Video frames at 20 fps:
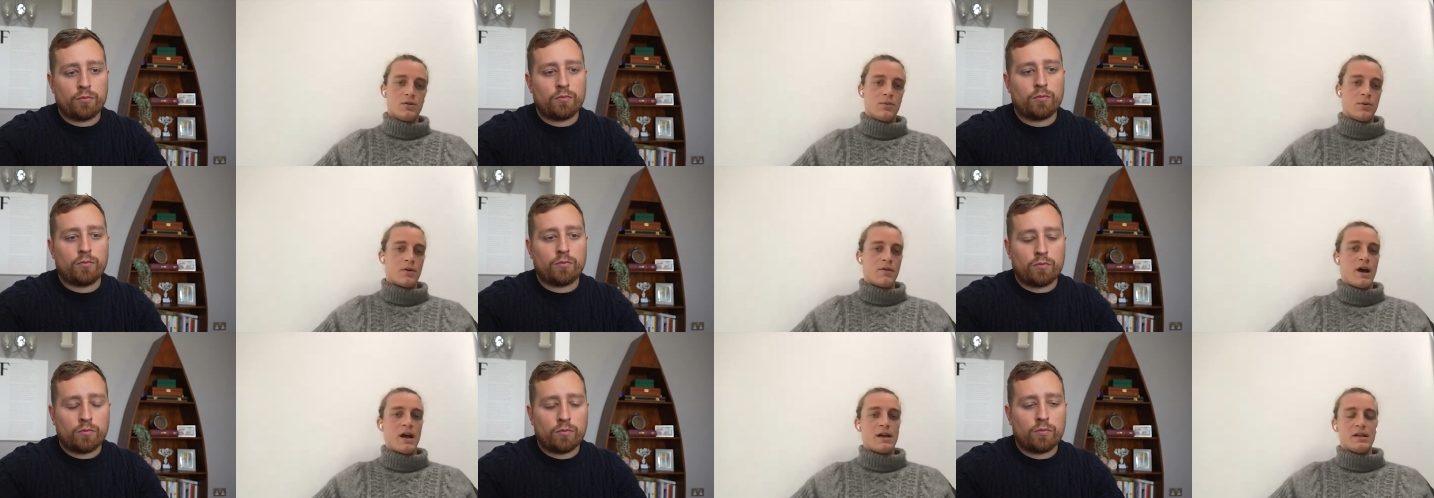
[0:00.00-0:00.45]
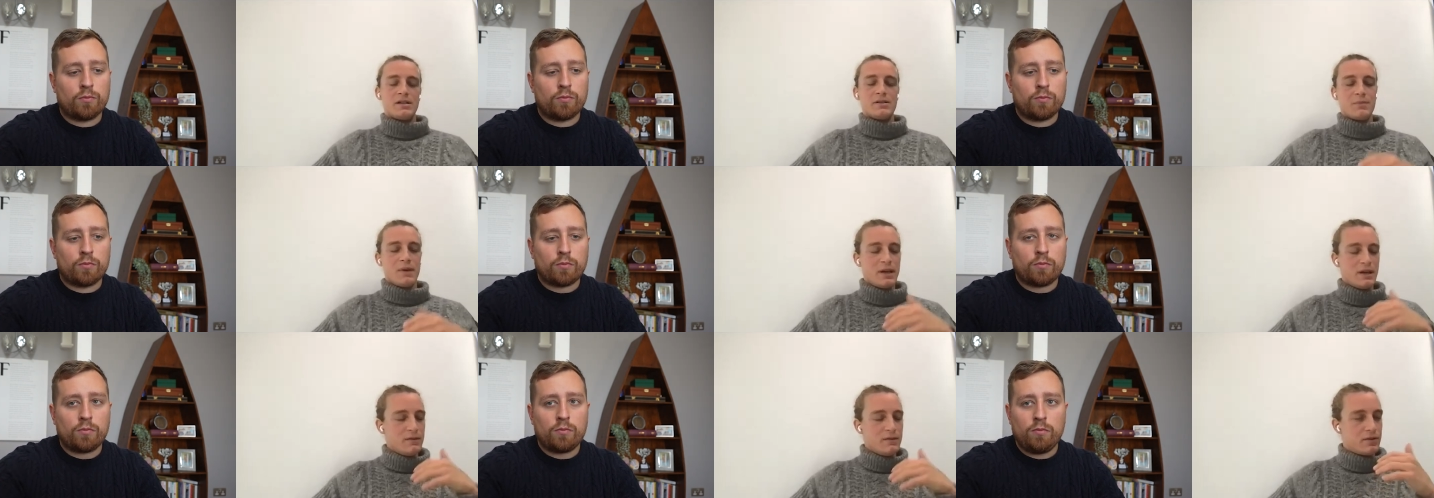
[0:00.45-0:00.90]
Speaker 1: To provide
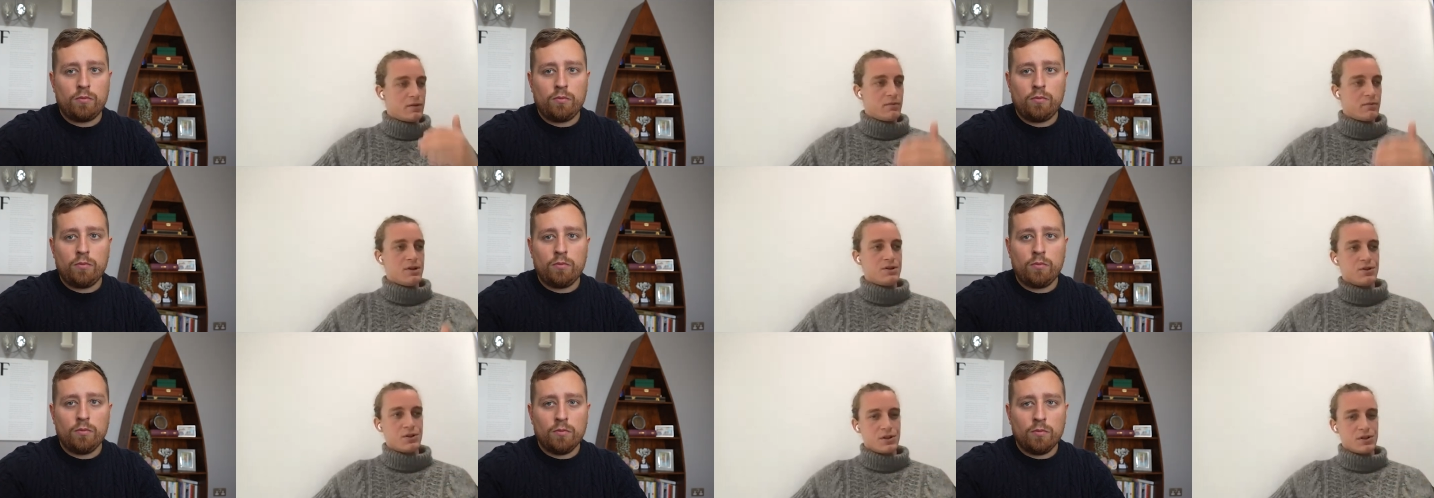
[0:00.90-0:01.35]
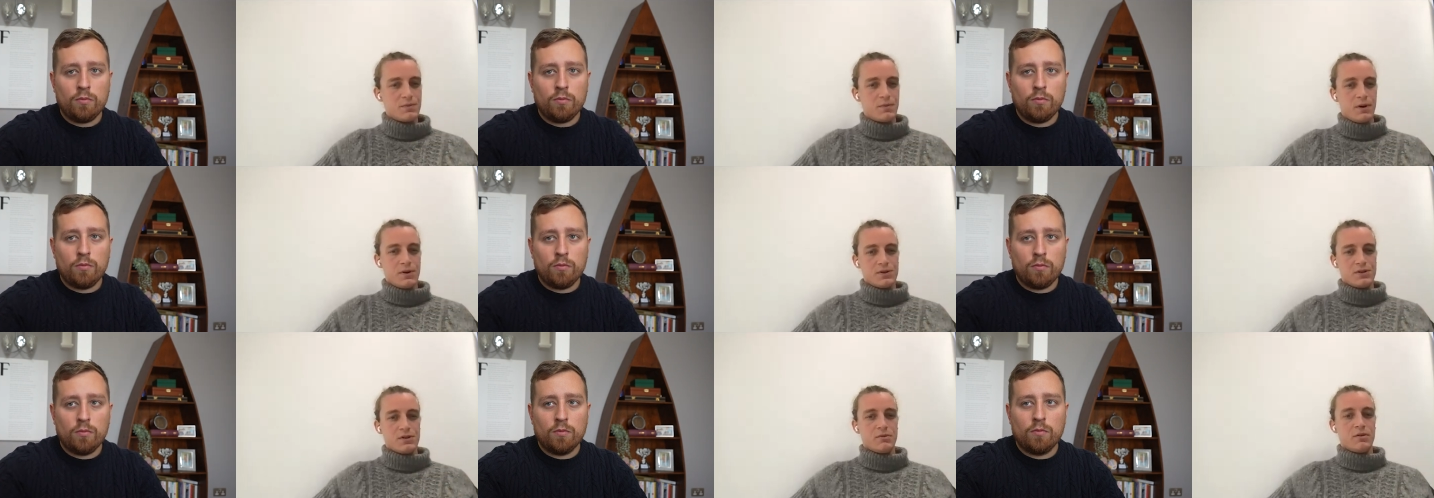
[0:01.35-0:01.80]
as many information as
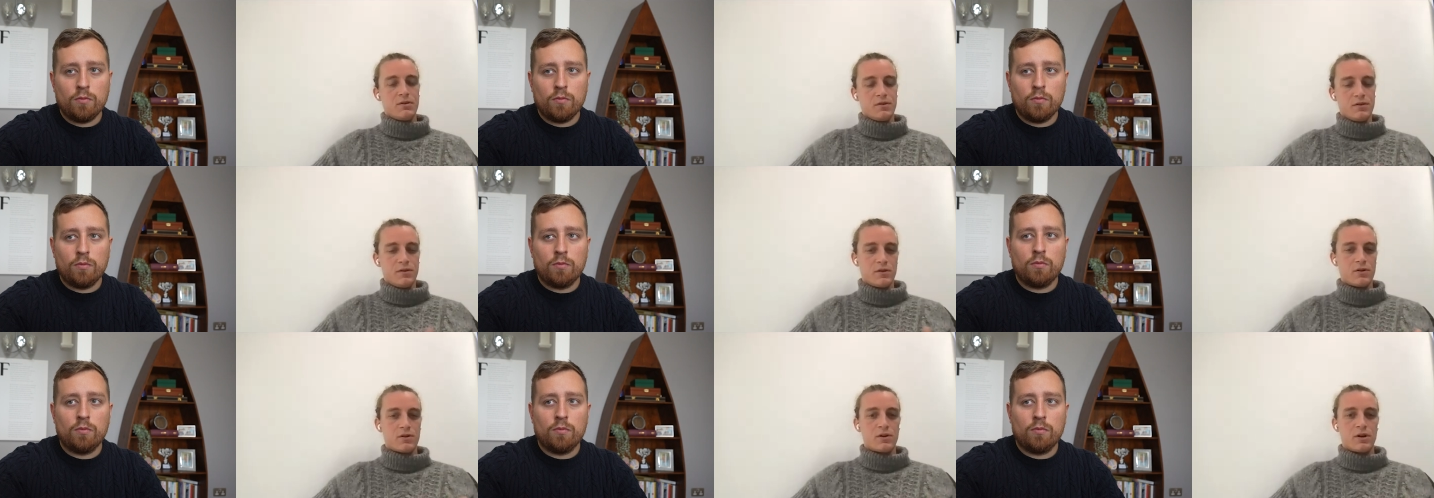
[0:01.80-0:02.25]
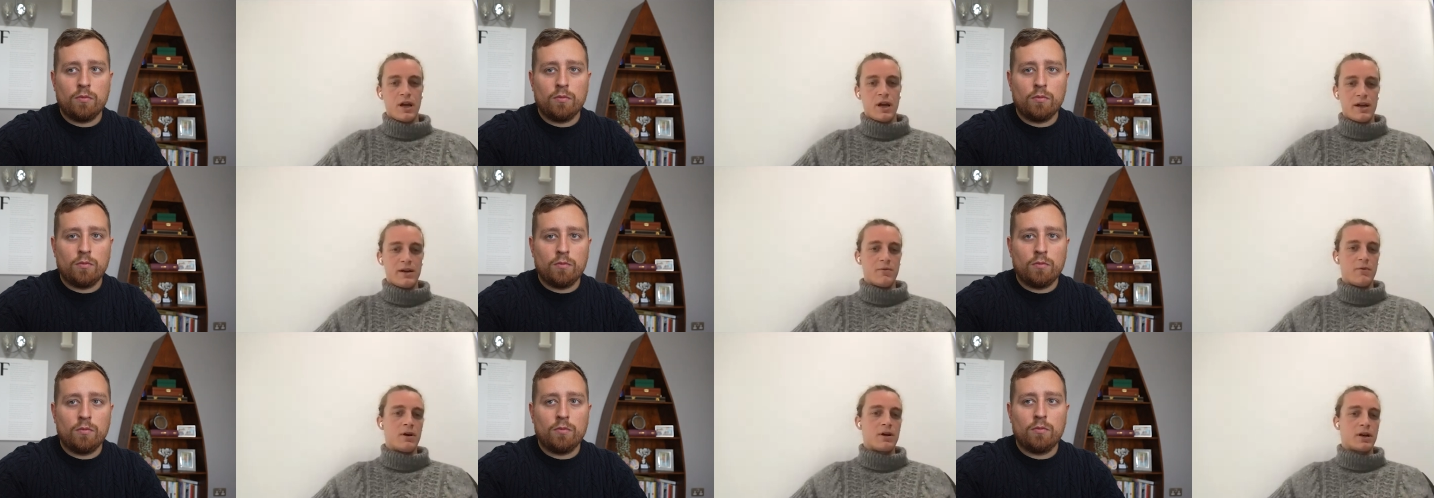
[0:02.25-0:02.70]
possible for
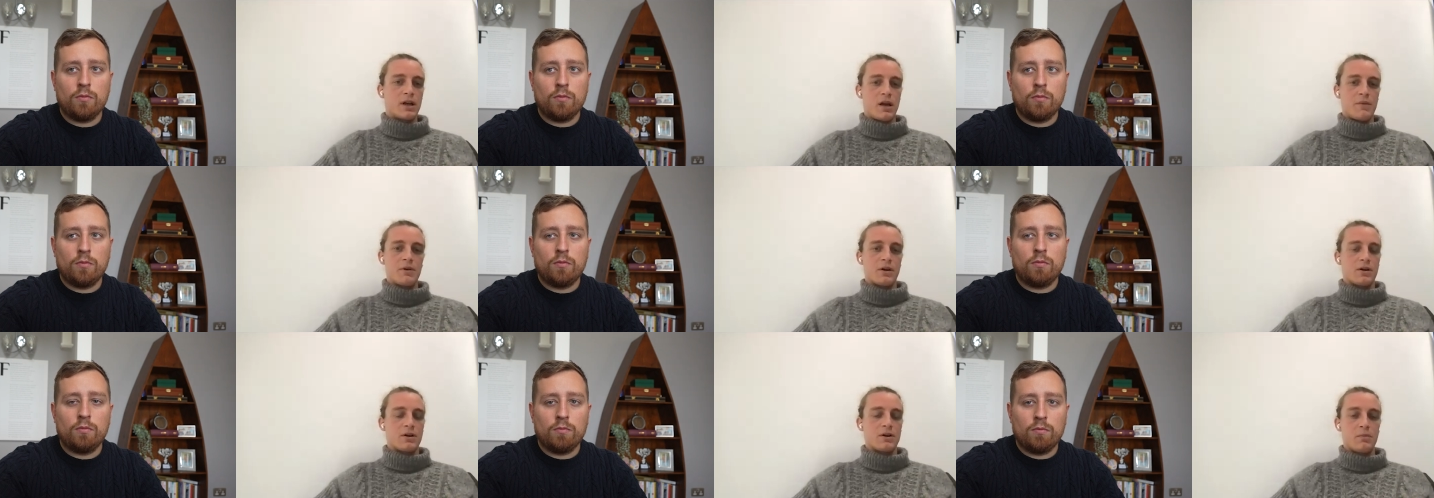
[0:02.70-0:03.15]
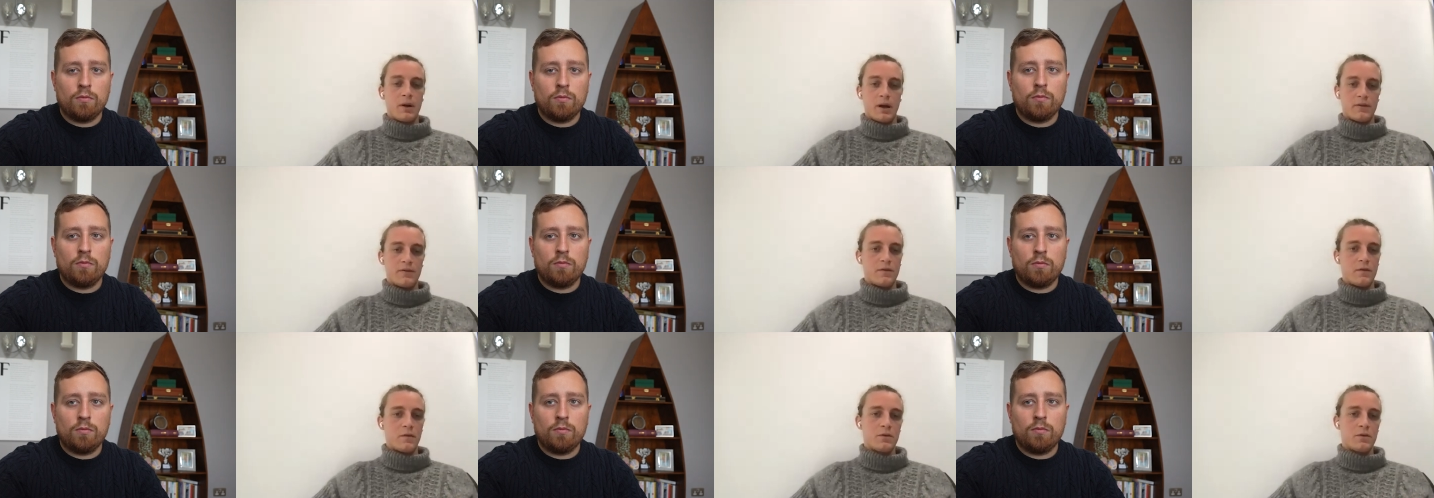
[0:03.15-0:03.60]
anyone coming on the
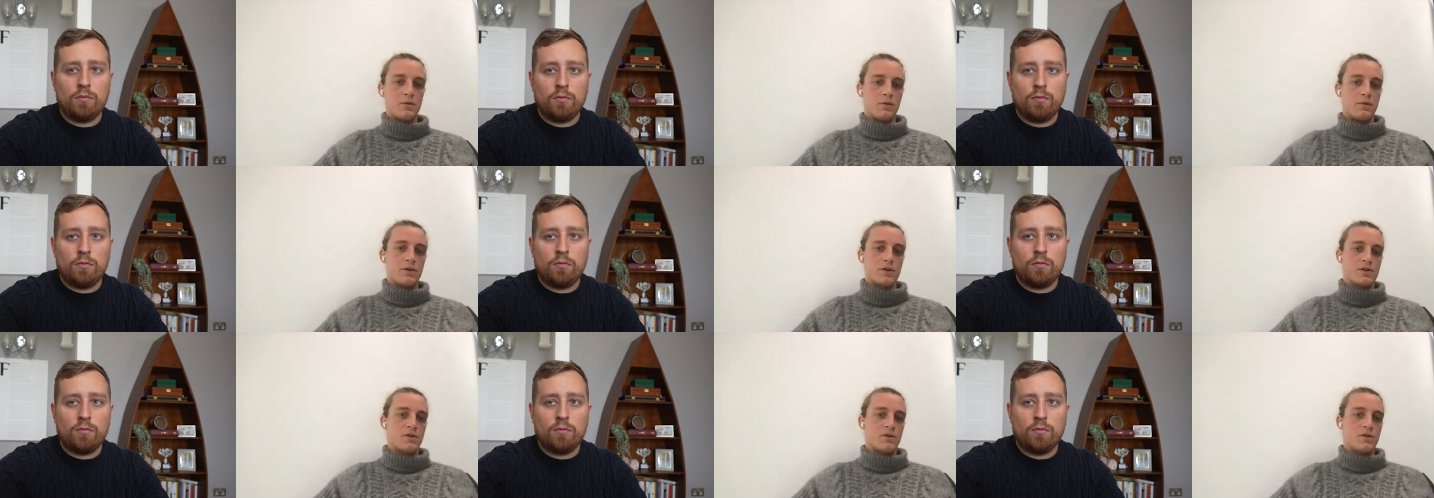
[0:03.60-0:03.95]
platform to,